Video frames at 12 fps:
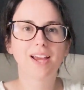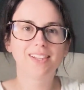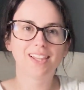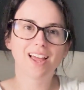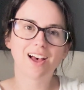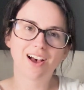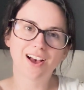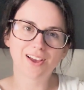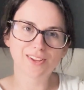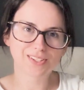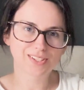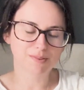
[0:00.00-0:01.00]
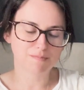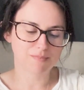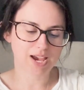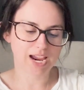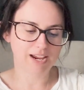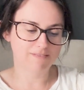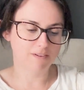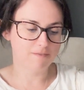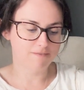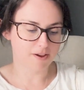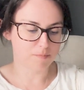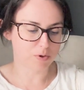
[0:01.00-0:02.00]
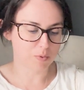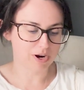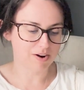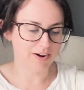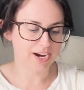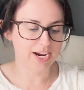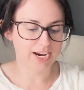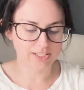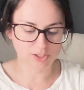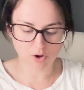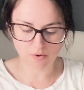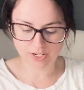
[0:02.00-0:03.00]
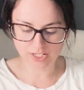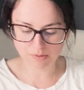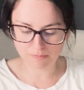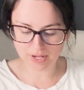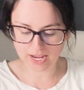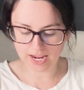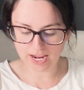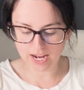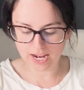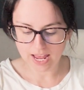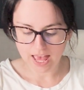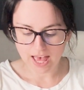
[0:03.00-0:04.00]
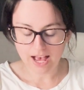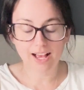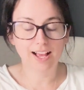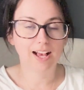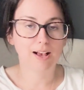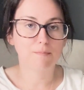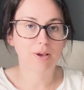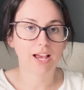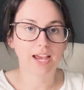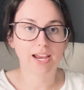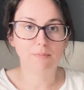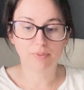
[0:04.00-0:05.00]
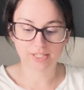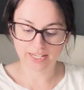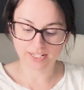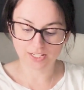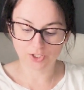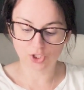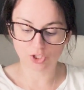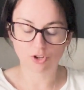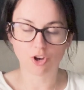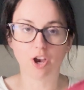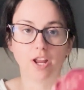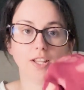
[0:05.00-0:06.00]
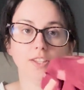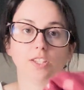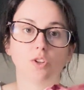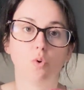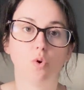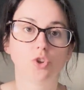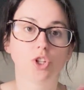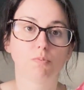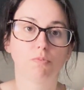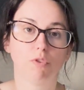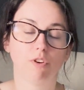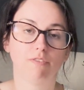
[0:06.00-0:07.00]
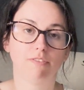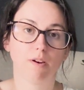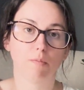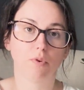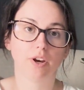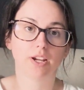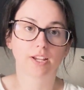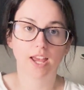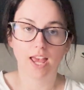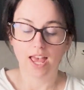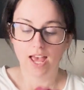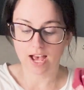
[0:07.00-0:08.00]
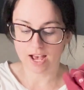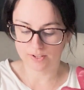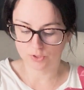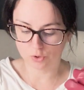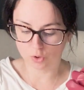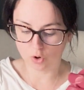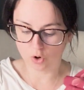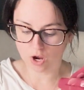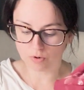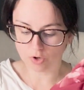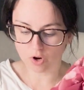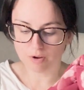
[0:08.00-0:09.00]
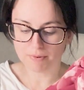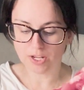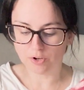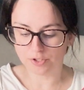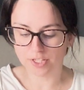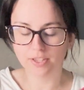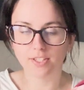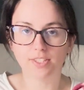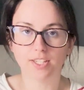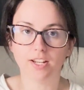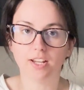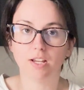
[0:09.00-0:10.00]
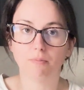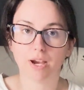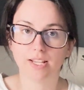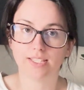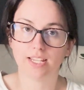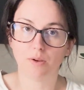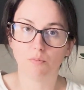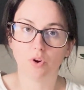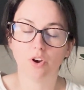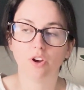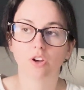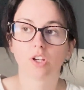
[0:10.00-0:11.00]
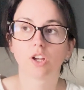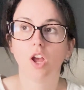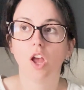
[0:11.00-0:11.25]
last make for February is going to be a pleated skirt in this gorgeous maroon fabric. So I'm going to be using the Zinnia by Seamwork.